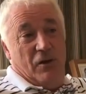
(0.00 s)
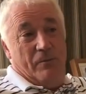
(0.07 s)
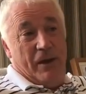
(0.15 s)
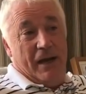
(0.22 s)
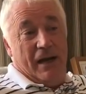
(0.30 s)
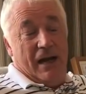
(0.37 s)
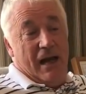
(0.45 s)
a
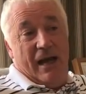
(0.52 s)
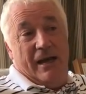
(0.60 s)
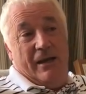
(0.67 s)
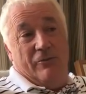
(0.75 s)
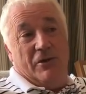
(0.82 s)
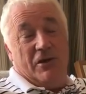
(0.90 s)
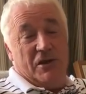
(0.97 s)
penny line,
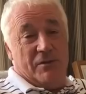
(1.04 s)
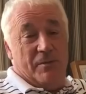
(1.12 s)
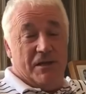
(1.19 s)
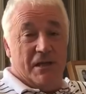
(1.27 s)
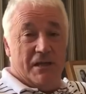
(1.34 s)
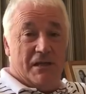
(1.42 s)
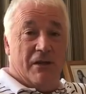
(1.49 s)
it would cost me
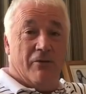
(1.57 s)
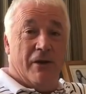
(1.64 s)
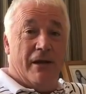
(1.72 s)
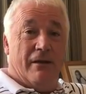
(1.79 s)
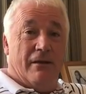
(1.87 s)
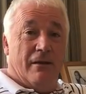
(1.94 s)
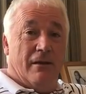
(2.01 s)
60
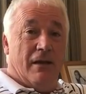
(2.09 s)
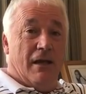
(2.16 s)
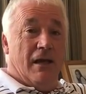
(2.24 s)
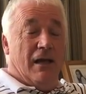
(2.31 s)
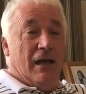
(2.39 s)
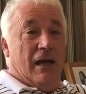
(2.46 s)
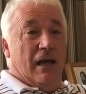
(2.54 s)
quid.
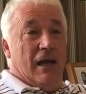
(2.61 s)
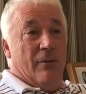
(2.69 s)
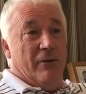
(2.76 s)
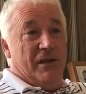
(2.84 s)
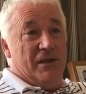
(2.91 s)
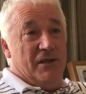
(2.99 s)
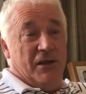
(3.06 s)
And
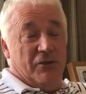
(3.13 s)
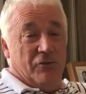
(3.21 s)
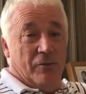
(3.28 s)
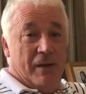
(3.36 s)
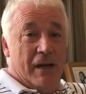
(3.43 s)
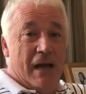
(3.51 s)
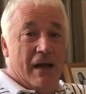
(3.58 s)
my return
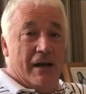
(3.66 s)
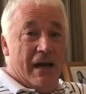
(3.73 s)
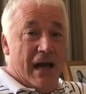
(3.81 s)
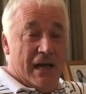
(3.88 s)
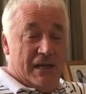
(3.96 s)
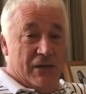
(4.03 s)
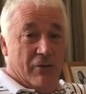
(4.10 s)
would be
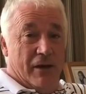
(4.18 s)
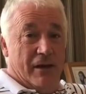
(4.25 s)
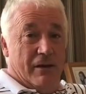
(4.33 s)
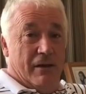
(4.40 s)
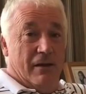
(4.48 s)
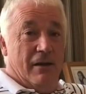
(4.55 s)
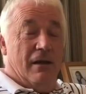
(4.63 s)
90 quid.
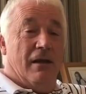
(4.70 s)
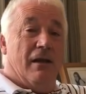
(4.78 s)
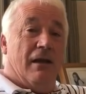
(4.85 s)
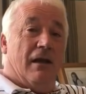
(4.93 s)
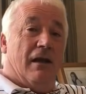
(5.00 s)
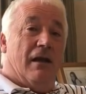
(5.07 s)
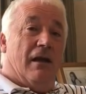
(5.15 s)

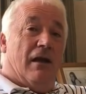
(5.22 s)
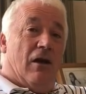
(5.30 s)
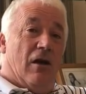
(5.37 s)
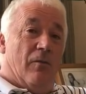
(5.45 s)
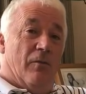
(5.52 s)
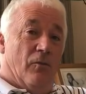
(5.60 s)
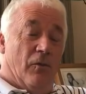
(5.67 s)

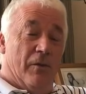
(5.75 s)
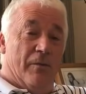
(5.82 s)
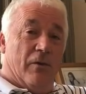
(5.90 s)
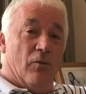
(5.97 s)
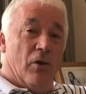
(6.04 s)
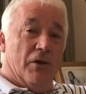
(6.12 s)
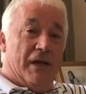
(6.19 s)
With the
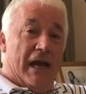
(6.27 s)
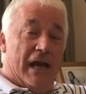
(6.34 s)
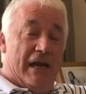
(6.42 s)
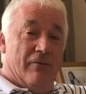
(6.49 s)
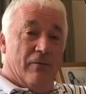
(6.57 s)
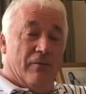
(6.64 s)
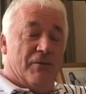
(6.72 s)

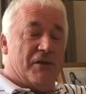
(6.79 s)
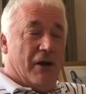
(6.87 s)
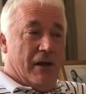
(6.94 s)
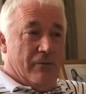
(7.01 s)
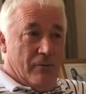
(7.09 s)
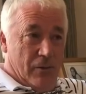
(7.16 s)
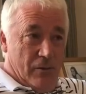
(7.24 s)

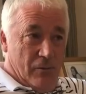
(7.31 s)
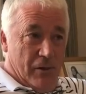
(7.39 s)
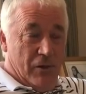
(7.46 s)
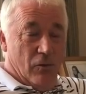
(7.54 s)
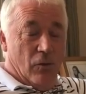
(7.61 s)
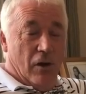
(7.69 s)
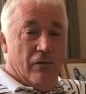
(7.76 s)

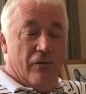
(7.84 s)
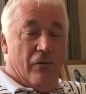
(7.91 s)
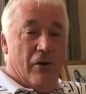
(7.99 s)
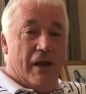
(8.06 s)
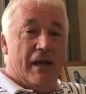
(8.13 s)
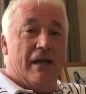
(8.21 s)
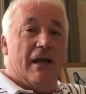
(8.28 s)
one
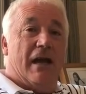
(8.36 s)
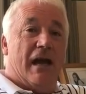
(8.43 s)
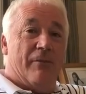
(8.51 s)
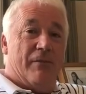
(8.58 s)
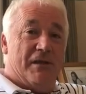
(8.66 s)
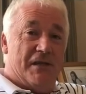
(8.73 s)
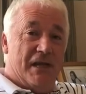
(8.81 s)
free,
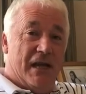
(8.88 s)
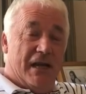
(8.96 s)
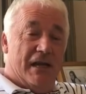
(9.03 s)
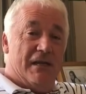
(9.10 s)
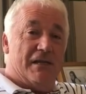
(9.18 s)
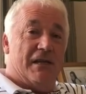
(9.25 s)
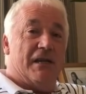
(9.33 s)
I'd be
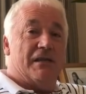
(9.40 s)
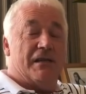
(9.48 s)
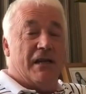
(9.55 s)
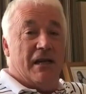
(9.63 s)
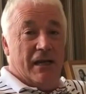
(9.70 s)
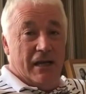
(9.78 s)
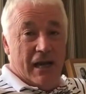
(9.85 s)
staking
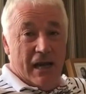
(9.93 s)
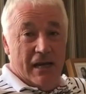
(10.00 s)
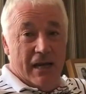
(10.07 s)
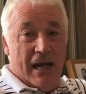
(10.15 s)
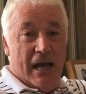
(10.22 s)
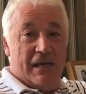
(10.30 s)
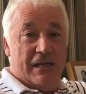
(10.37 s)
60 and getting
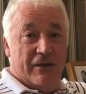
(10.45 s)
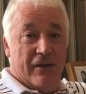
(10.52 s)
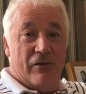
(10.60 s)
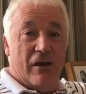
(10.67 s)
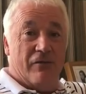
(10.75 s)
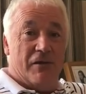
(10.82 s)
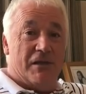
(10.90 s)
90
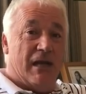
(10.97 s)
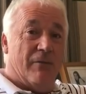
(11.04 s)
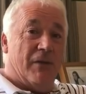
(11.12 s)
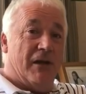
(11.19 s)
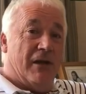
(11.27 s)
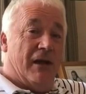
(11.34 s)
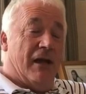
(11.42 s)
for every time
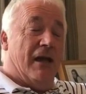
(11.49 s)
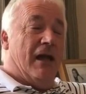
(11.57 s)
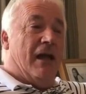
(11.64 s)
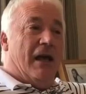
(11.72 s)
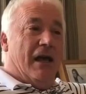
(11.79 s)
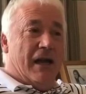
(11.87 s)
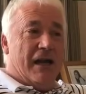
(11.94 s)
I did it.
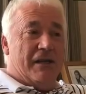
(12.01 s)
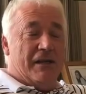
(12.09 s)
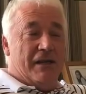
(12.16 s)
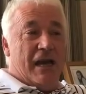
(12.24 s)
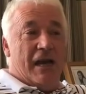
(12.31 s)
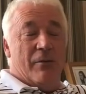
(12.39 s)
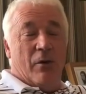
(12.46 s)
And I did
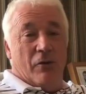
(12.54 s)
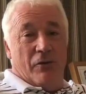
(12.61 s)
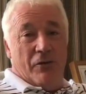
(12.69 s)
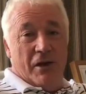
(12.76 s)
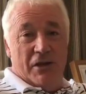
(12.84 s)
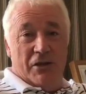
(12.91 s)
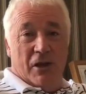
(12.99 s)
that in about
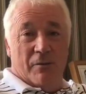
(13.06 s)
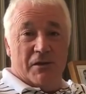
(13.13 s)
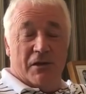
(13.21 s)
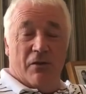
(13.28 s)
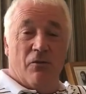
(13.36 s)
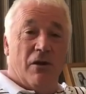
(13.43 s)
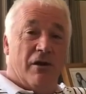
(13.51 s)
three shops.
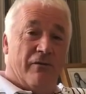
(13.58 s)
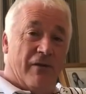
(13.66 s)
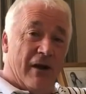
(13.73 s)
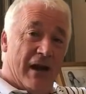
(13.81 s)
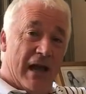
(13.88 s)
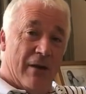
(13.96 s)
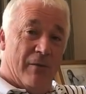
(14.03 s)
They weren't
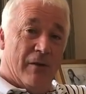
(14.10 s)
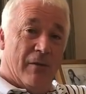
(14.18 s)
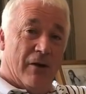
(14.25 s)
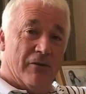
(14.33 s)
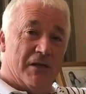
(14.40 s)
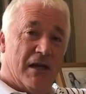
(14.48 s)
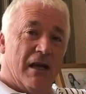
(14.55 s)
very happy
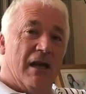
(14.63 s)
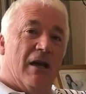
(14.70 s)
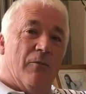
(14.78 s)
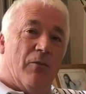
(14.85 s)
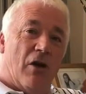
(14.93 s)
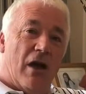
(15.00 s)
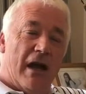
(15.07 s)
about it.
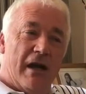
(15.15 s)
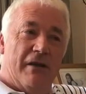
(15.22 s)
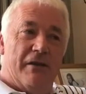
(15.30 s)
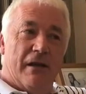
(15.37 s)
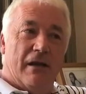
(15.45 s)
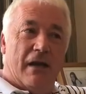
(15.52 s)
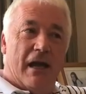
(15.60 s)
But
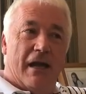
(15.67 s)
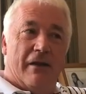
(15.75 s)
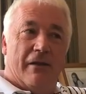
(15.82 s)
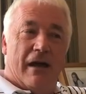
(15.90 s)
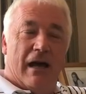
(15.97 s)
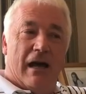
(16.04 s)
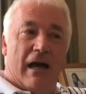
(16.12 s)
anything like
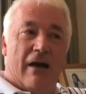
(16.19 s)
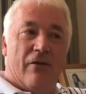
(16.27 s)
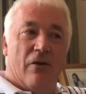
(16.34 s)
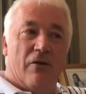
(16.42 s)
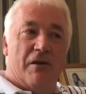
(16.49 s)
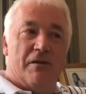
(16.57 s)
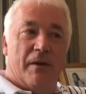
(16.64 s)
that, I've
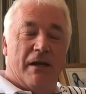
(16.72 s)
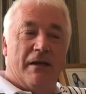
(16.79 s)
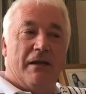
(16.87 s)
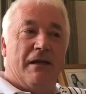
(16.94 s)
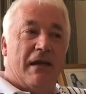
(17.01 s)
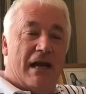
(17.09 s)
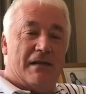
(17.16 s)
always been,
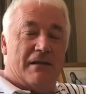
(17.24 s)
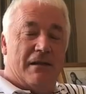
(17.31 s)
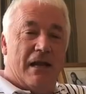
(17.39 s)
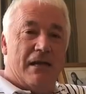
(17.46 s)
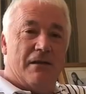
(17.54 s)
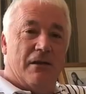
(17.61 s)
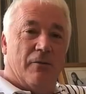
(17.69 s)
yes,
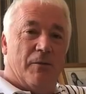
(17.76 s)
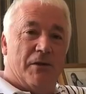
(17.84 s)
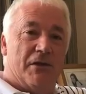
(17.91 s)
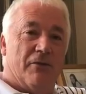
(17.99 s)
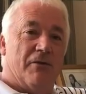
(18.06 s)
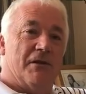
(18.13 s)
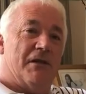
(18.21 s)
there's an
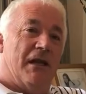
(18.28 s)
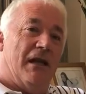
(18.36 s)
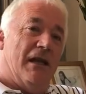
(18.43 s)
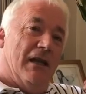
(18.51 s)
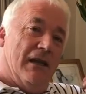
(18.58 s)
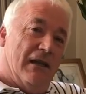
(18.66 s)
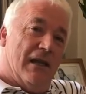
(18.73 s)
opportunity,
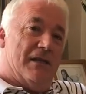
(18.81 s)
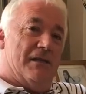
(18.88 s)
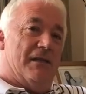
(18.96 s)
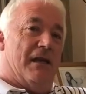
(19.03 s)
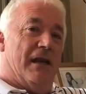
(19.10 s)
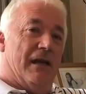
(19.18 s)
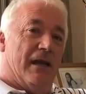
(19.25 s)
let's
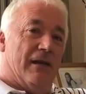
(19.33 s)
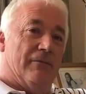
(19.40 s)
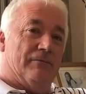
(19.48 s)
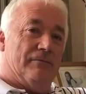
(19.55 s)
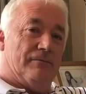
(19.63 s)
take it.